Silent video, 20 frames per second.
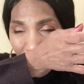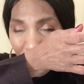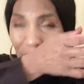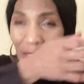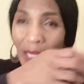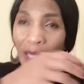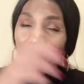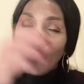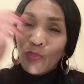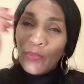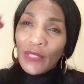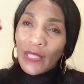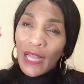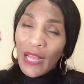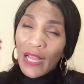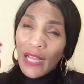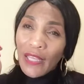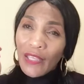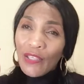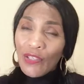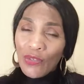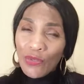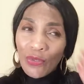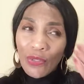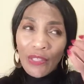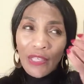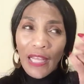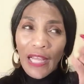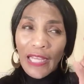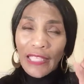Now, when I
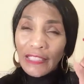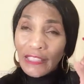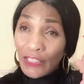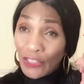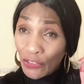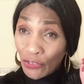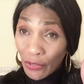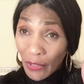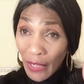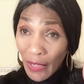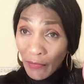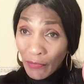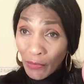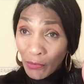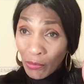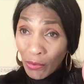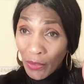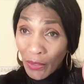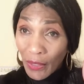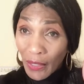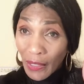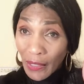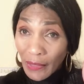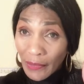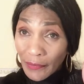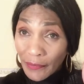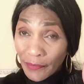utilize the travel ball,